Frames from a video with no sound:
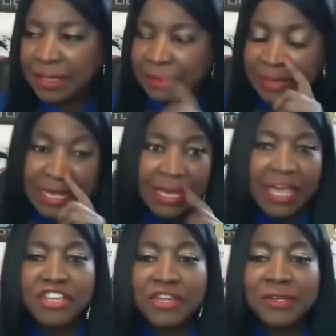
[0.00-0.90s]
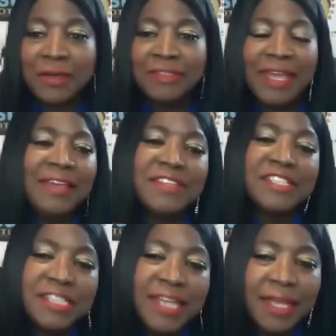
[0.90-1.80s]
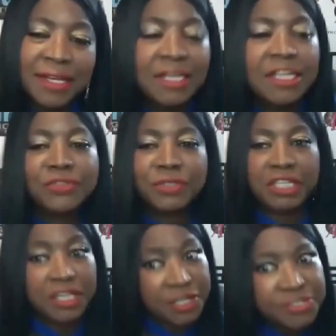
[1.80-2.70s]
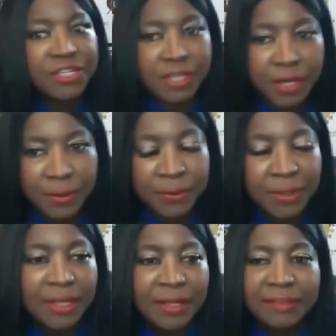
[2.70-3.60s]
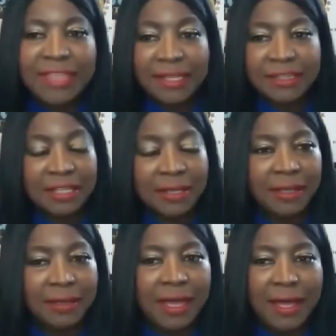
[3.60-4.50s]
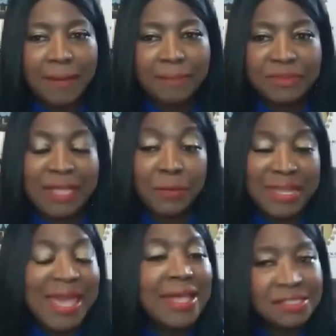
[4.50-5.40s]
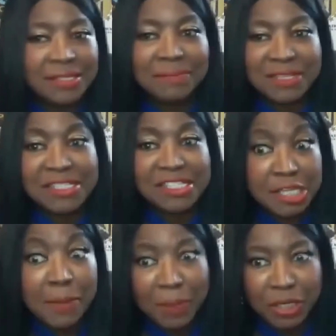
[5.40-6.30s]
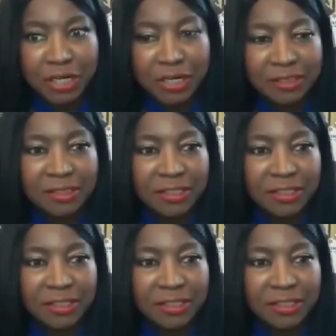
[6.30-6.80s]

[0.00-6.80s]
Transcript: and they even said 100 years ago that that we had something similar